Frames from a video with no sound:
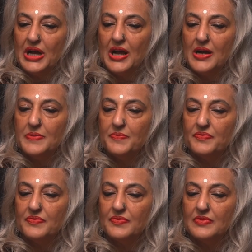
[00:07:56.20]

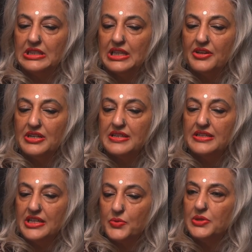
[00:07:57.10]
there is an
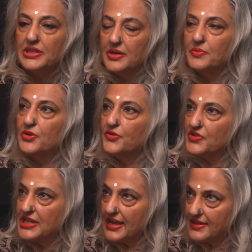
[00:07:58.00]
equal number of
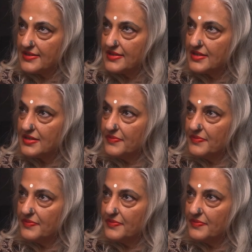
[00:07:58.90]
texts